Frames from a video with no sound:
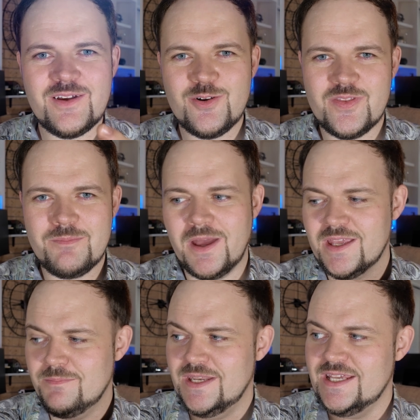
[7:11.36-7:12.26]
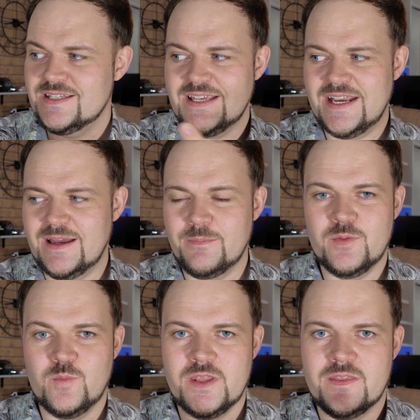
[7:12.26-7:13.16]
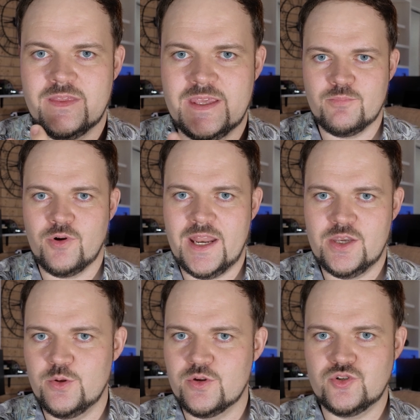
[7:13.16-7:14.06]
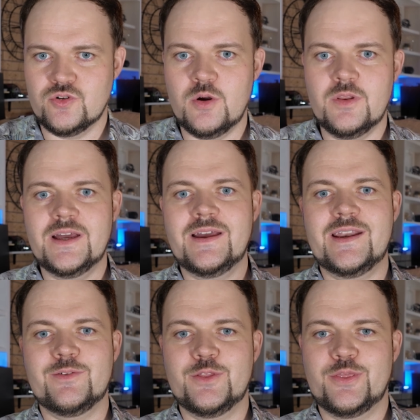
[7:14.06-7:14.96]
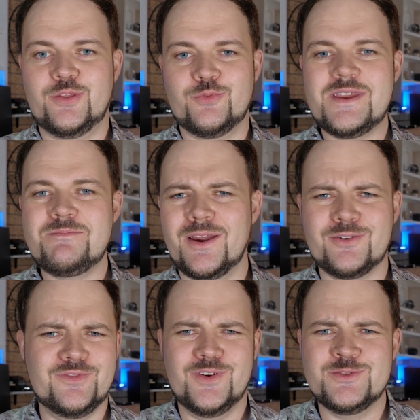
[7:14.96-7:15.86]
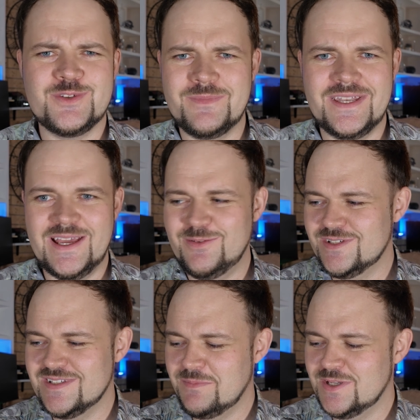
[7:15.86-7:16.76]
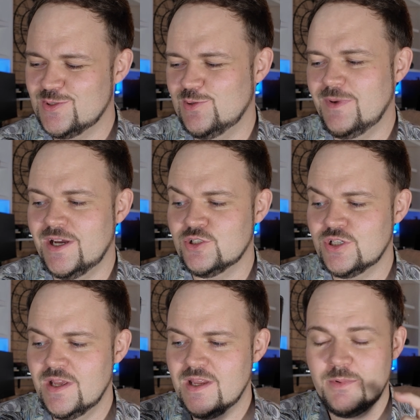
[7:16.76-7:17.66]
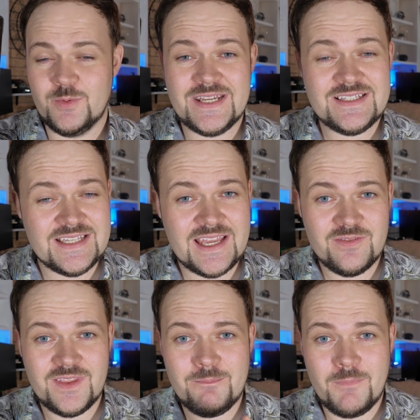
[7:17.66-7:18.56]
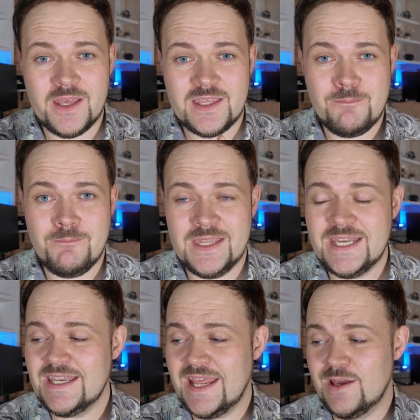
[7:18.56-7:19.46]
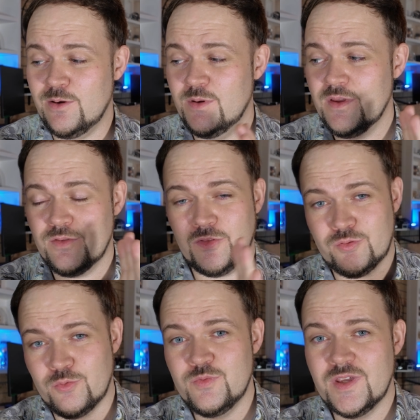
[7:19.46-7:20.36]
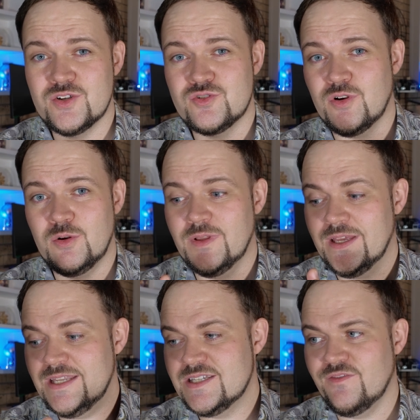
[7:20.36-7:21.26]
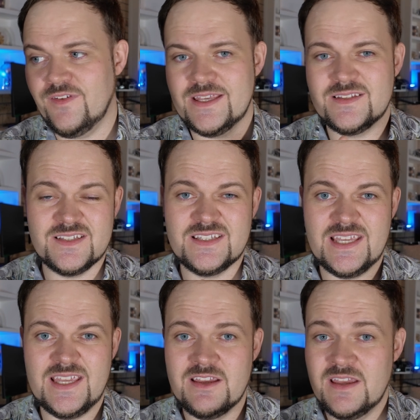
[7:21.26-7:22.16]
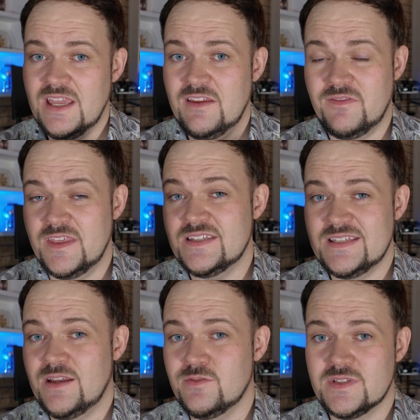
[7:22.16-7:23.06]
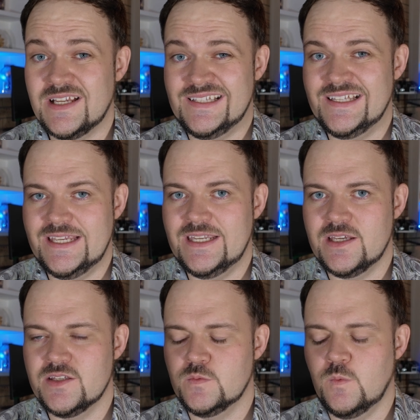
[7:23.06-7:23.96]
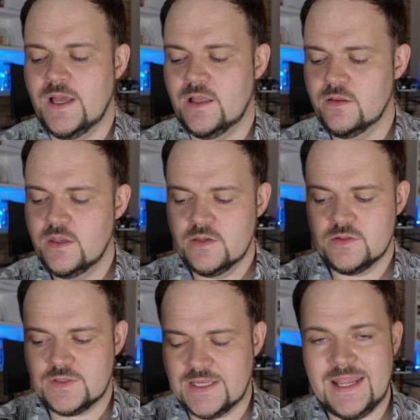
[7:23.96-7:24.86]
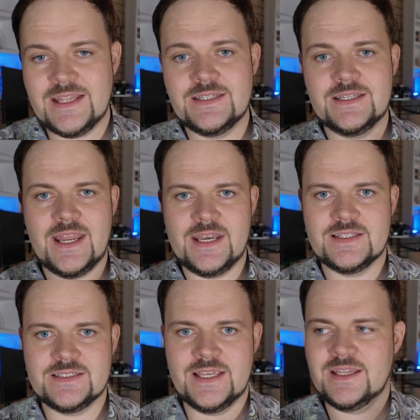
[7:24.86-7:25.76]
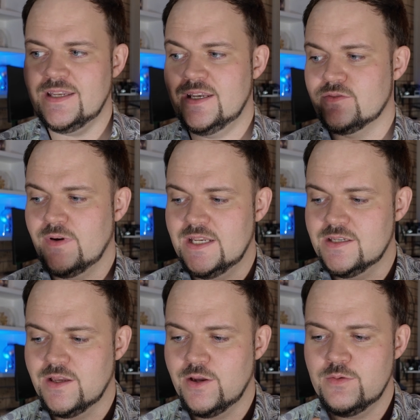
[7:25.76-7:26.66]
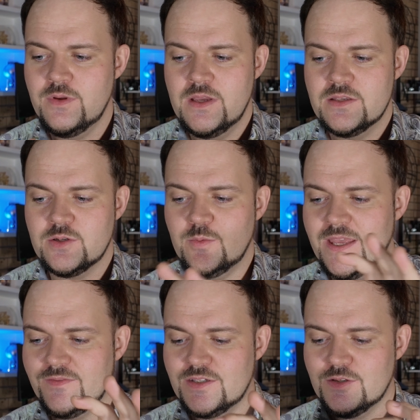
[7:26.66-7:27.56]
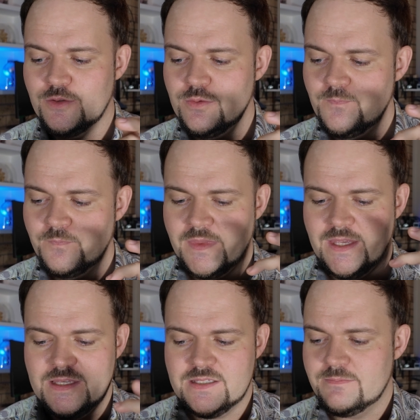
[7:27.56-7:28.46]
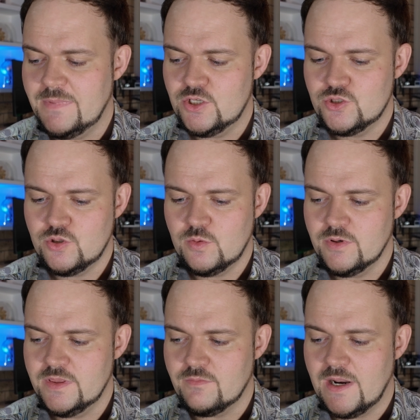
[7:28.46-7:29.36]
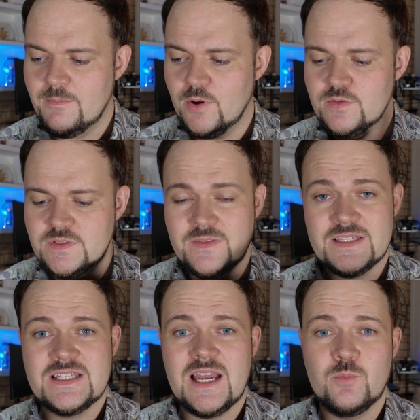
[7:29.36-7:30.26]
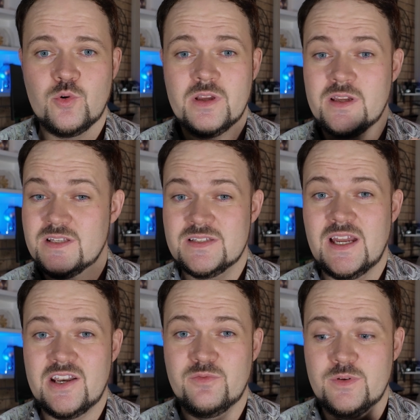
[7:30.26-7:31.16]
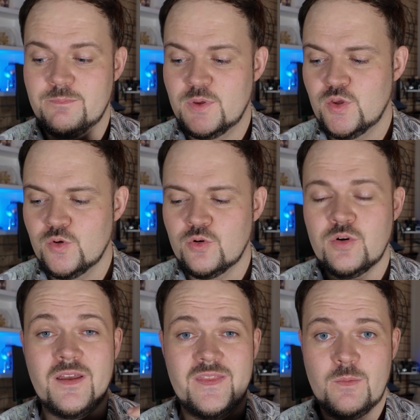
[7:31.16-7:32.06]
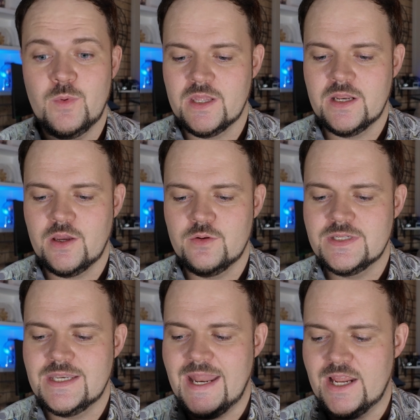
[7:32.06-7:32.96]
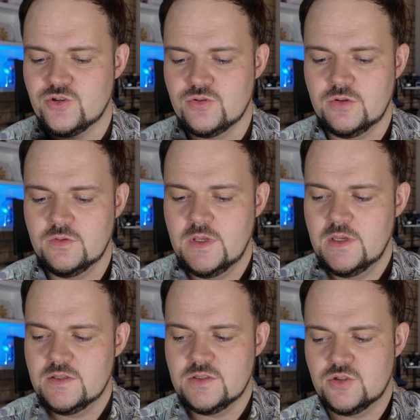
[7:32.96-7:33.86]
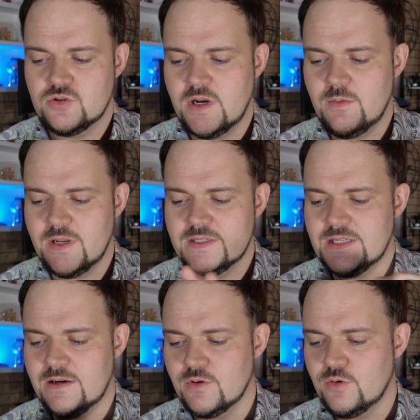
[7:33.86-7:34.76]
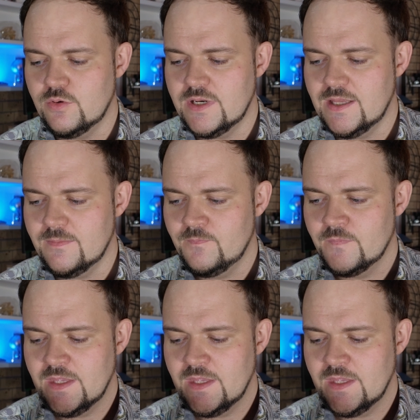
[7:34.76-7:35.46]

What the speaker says: now got the Mic Mini set up with the brand new controller, and I've got 3 microphones on me now, which is a bit too much. But we're testing out the Mic Mini now through the controller interface to see if this sounds clean as well. So it's connected and it's synced and it's ready to go. So all we have to do is make sure we're in the right mode. So this time we're gonna start off with pure, and then we're gonna go to natural. So straight when I start recording,